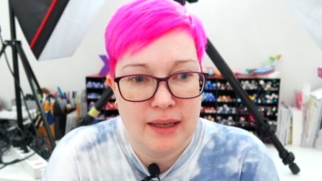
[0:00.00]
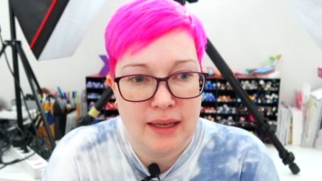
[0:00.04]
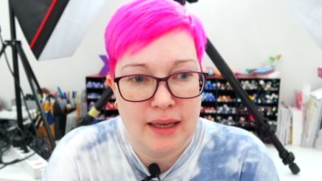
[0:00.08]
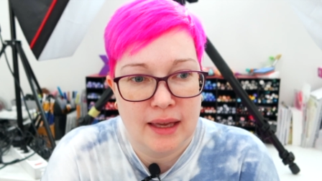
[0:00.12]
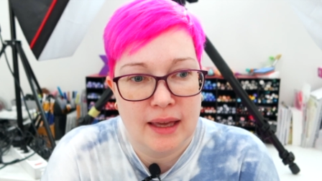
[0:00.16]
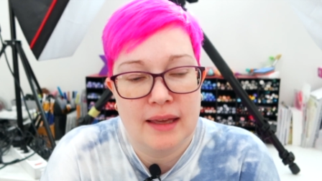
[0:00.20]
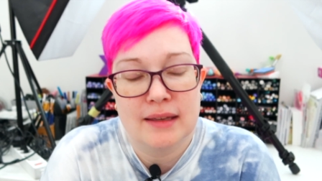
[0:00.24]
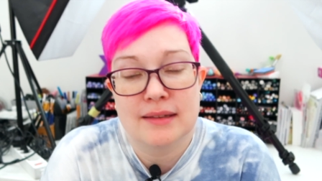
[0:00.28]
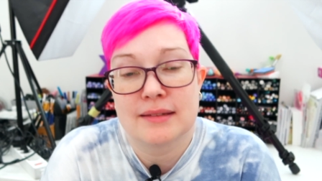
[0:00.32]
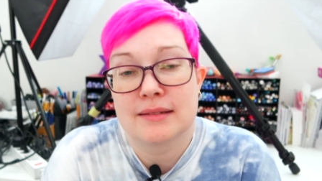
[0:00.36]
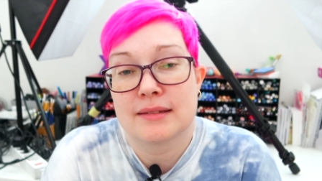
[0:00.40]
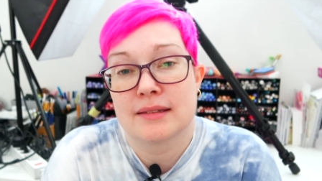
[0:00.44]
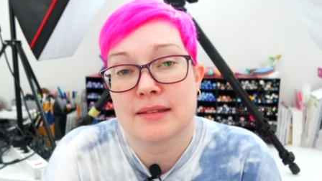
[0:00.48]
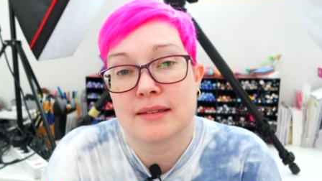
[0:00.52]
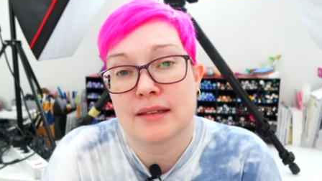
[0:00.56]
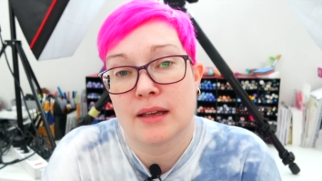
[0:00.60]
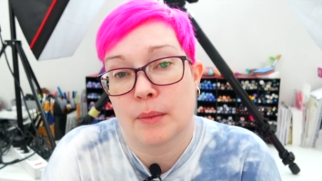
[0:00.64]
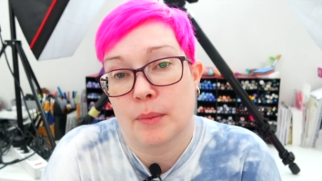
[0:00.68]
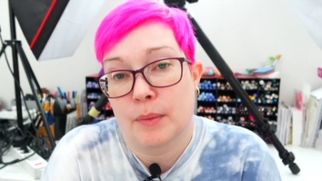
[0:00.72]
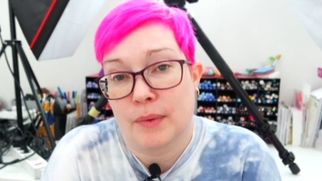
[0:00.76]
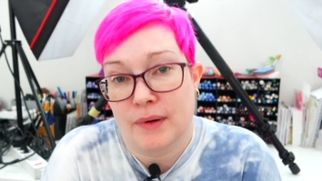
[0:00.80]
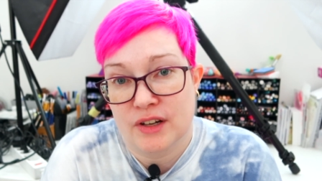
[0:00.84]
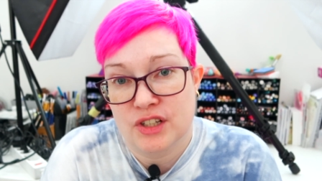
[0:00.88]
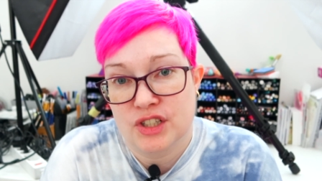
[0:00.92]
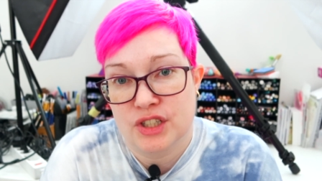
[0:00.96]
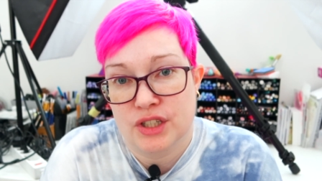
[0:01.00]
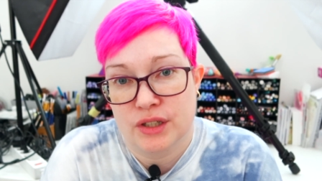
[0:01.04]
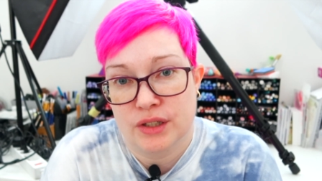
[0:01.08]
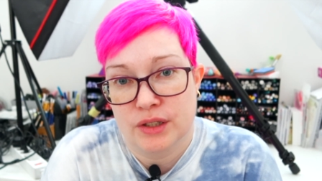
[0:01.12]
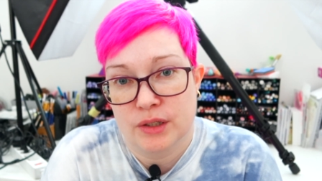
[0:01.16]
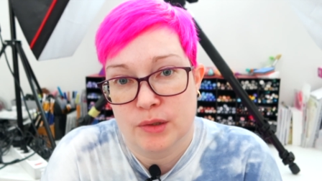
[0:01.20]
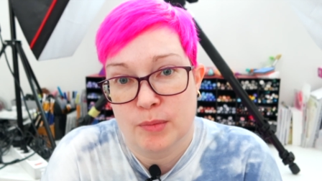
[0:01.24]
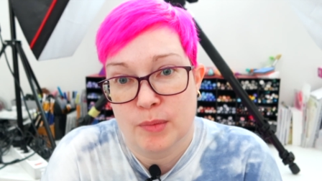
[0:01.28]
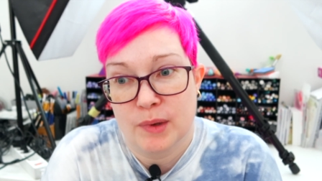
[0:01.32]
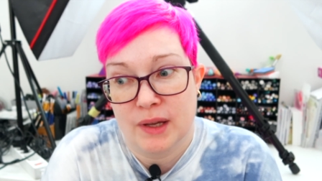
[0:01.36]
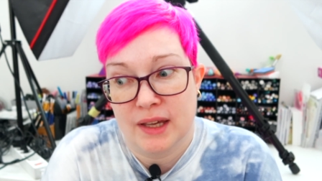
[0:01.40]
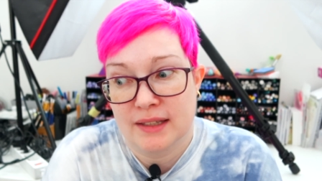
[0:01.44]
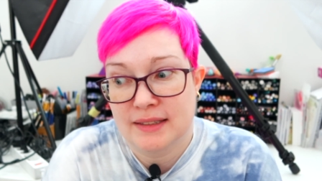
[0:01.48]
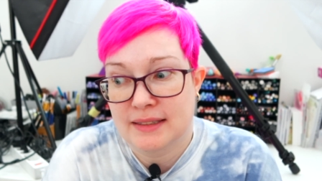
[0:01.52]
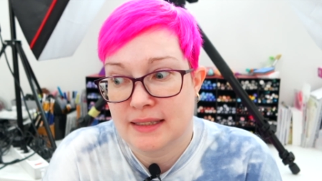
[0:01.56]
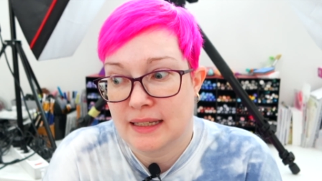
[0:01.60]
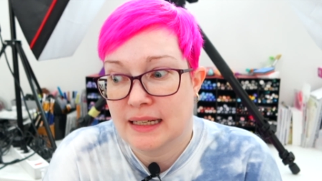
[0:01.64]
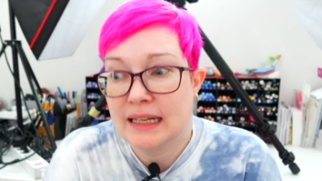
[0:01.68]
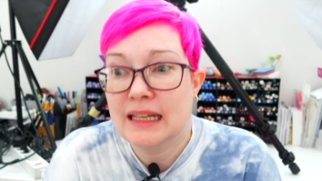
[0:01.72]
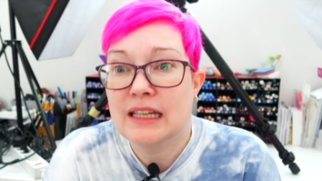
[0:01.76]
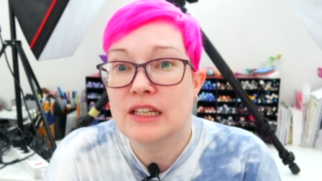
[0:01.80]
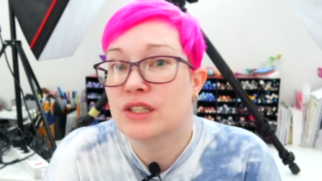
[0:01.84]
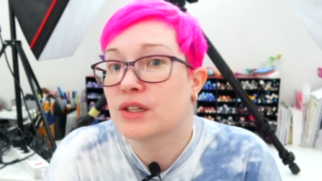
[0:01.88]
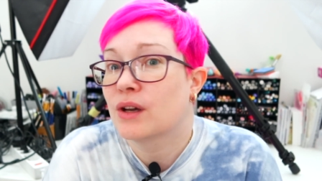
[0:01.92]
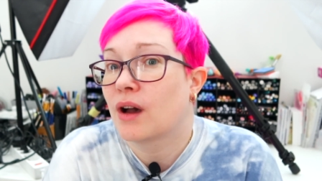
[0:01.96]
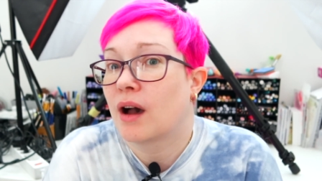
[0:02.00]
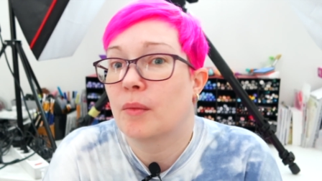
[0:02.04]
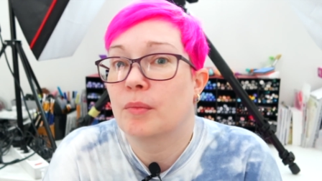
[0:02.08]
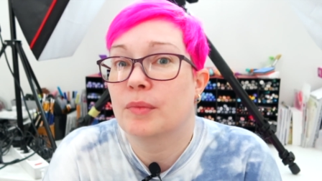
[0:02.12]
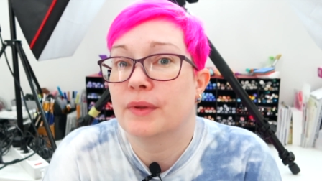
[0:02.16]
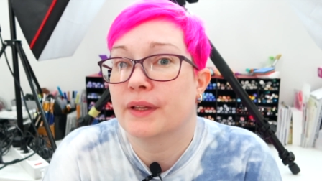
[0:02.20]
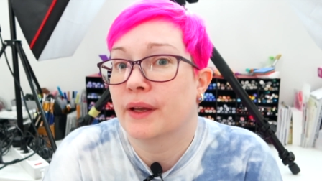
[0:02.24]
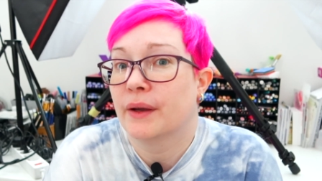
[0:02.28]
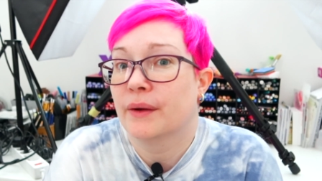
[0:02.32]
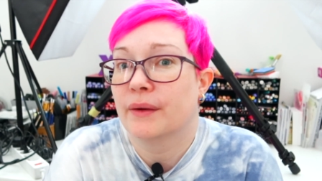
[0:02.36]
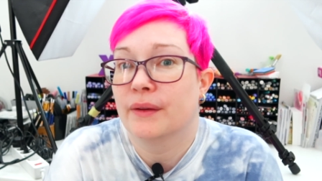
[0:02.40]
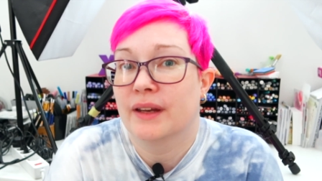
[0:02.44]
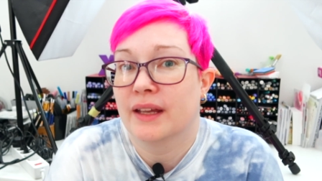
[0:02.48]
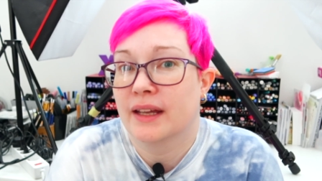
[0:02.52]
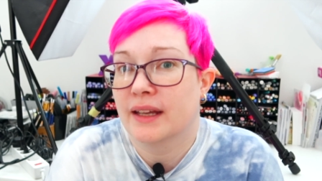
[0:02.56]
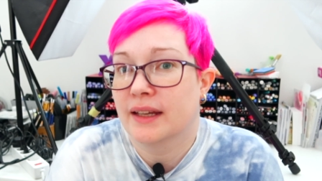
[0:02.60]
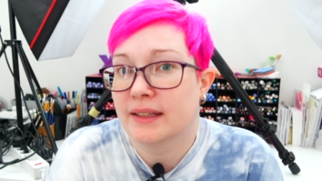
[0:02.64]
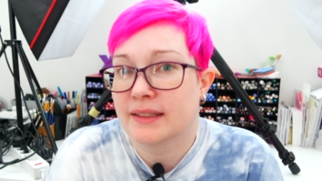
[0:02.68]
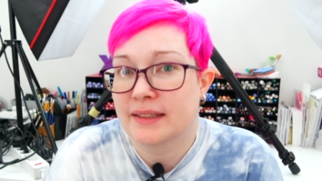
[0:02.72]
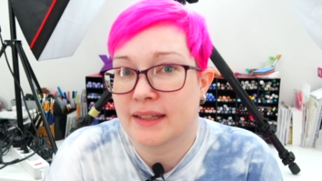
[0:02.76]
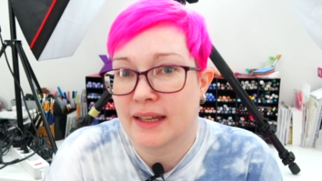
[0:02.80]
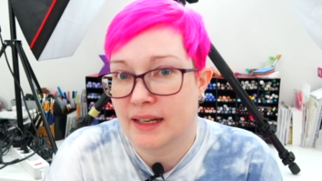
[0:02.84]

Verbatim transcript: is a pressure because I need to upload it